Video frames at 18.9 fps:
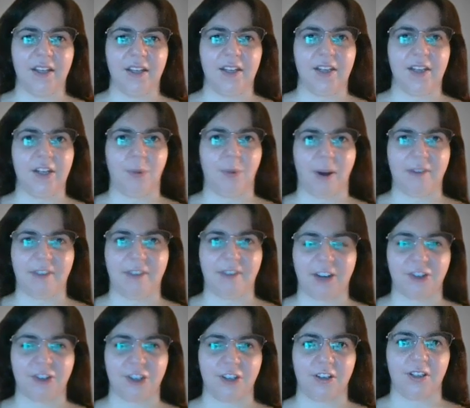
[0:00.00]
why
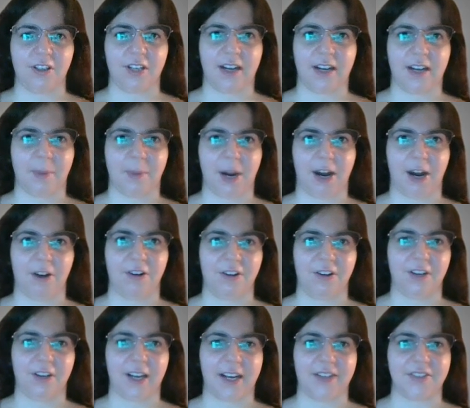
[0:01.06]
fashion and
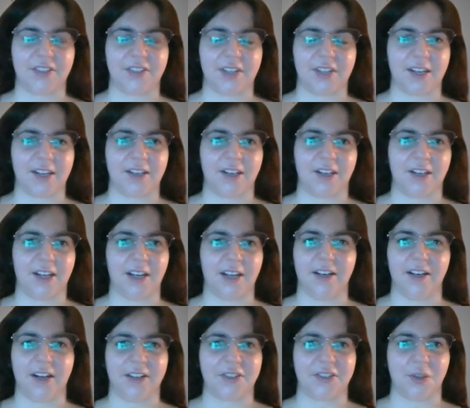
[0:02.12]
apparel has taken a hit
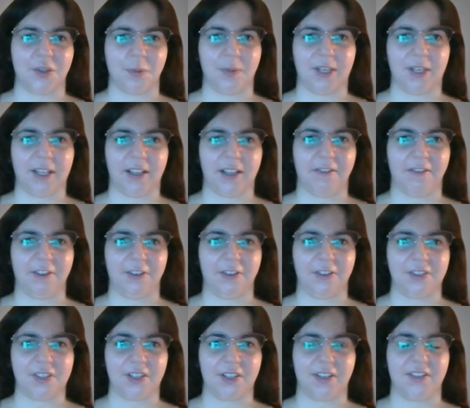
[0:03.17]
at so many
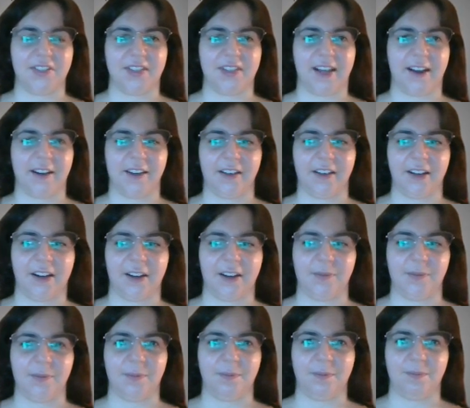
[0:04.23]
levels is that
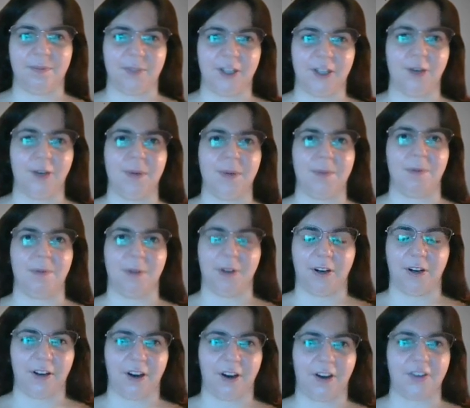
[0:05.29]
people
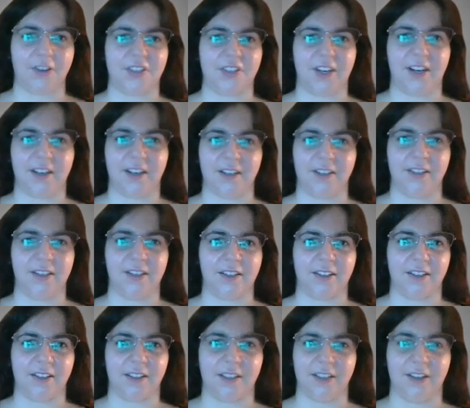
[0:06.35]
are staying
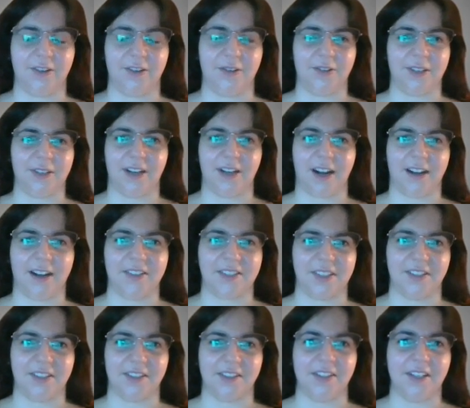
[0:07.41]
in
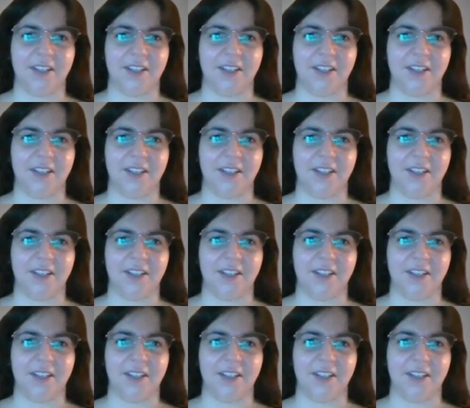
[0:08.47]
casa.